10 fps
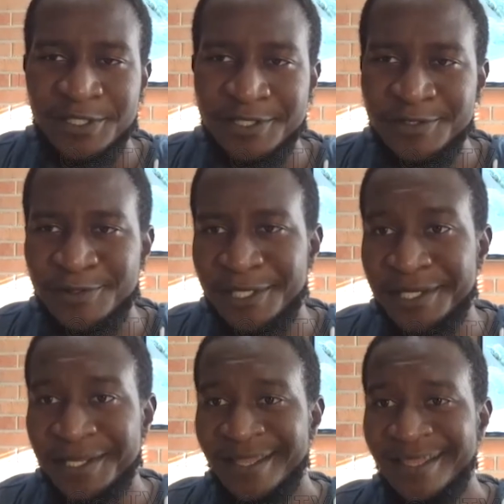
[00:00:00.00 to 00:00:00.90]
that, you know, like
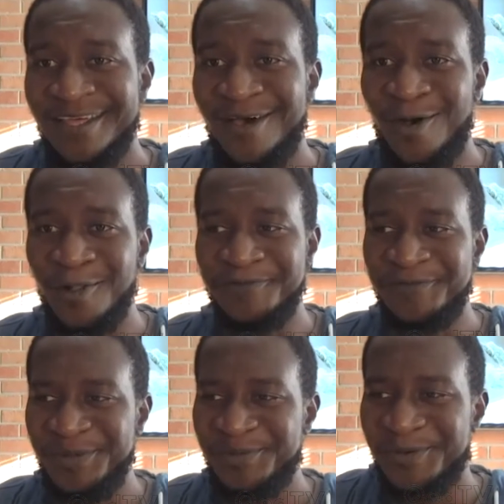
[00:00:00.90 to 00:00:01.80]
all of the
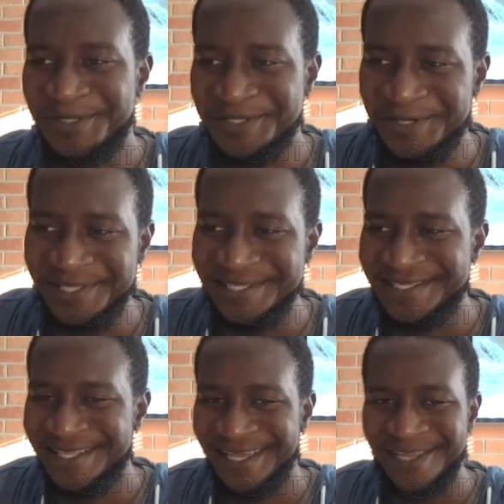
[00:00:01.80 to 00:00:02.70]
people on the shortlist
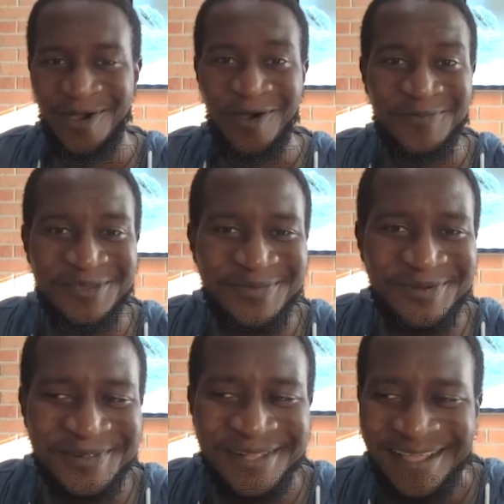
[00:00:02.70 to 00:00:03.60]
are like young
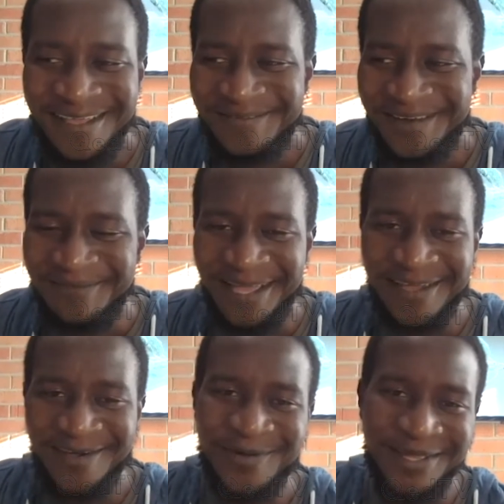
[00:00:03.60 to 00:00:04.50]
people, but I'm like,
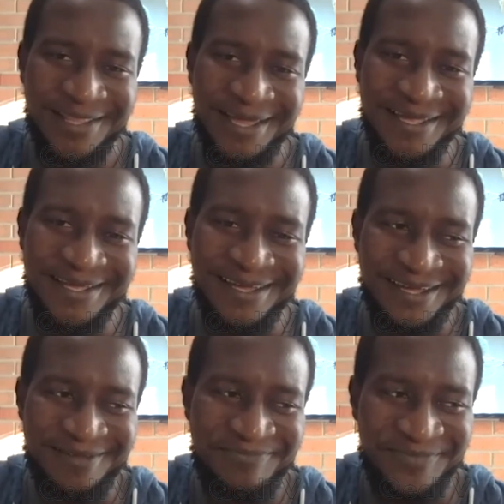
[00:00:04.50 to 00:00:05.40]
okay, like,
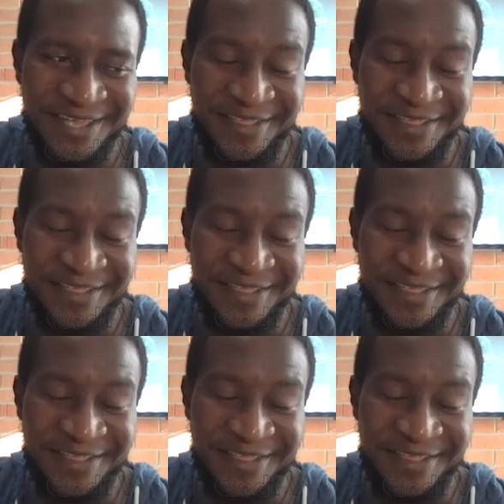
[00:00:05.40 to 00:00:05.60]
yeah,